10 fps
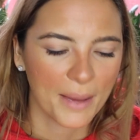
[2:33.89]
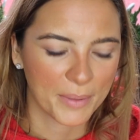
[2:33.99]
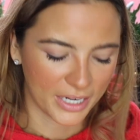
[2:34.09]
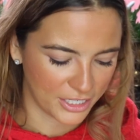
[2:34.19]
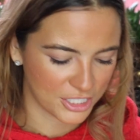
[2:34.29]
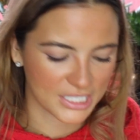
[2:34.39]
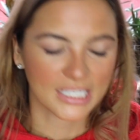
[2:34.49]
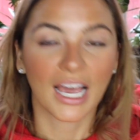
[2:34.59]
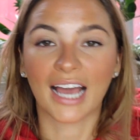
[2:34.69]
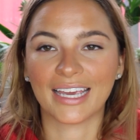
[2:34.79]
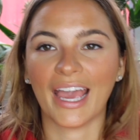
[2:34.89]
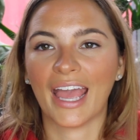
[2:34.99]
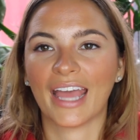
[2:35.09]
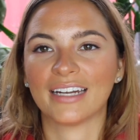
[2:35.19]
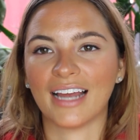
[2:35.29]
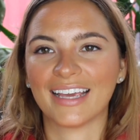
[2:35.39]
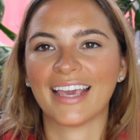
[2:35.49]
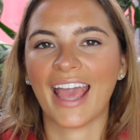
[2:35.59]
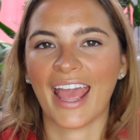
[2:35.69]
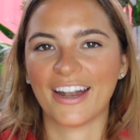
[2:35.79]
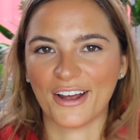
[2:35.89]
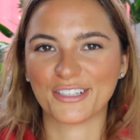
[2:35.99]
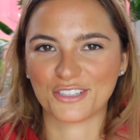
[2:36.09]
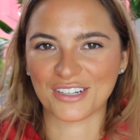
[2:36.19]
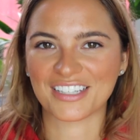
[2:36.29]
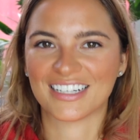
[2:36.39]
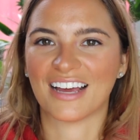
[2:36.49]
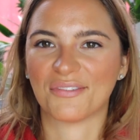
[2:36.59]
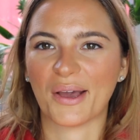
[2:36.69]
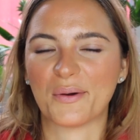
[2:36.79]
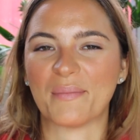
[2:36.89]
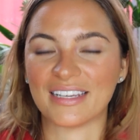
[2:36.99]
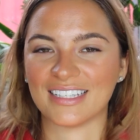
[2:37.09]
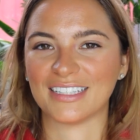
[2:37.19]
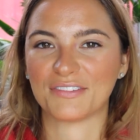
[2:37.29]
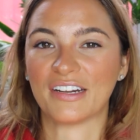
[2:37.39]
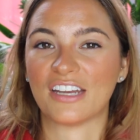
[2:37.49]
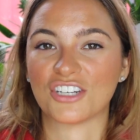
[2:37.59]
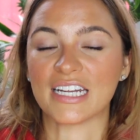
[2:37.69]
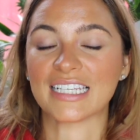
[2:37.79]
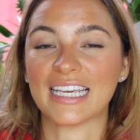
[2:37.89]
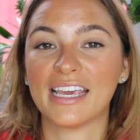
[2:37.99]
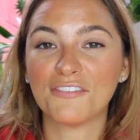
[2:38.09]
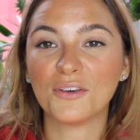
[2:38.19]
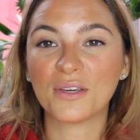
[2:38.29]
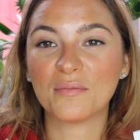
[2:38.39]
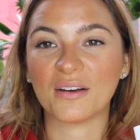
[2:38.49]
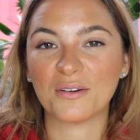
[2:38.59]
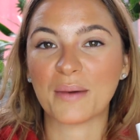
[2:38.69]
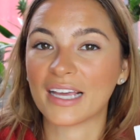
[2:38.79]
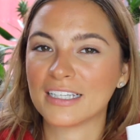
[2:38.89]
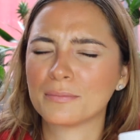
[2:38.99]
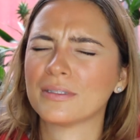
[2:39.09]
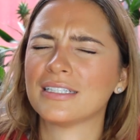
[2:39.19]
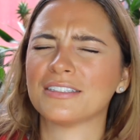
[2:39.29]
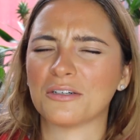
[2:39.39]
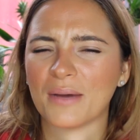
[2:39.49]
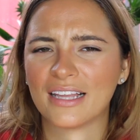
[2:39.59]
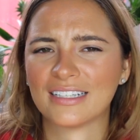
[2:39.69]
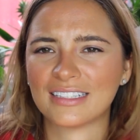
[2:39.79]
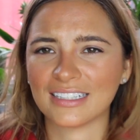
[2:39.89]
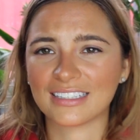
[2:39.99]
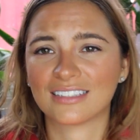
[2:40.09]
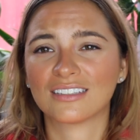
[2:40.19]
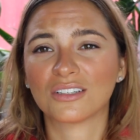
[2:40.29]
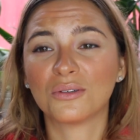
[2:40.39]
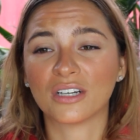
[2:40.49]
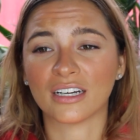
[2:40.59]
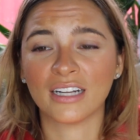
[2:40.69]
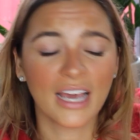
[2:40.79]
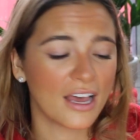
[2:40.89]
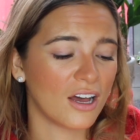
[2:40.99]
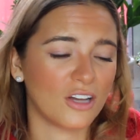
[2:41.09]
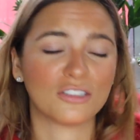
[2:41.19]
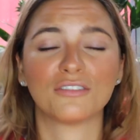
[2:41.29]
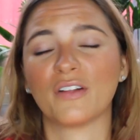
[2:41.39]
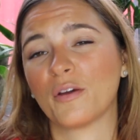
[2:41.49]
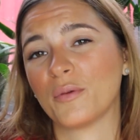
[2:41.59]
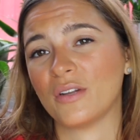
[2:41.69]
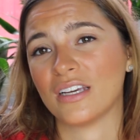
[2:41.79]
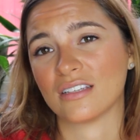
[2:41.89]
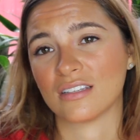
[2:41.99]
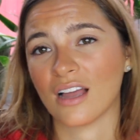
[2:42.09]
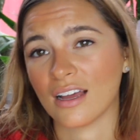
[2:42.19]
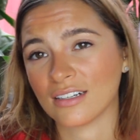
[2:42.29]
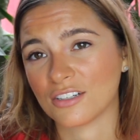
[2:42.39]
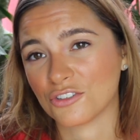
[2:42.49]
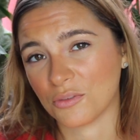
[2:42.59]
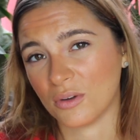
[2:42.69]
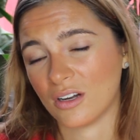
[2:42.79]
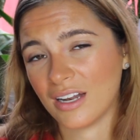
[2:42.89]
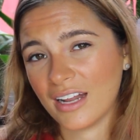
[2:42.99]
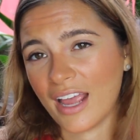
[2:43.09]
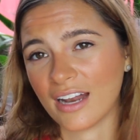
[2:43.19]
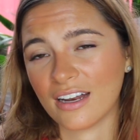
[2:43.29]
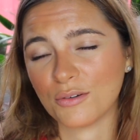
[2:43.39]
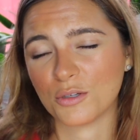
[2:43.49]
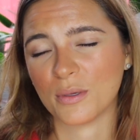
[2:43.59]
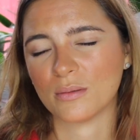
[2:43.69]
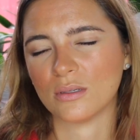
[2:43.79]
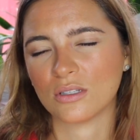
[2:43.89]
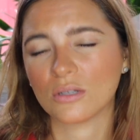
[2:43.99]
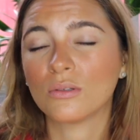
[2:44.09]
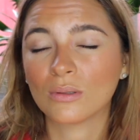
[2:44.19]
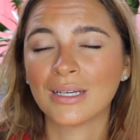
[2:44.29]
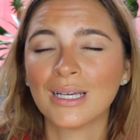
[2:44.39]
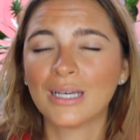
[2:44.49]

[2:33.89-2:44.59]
But I cannot stress enough how amazing this foundation is. If you can go buy this, please go buy this. It's so good. Also, Flower Beauty is not distributed in Canada, which makes me so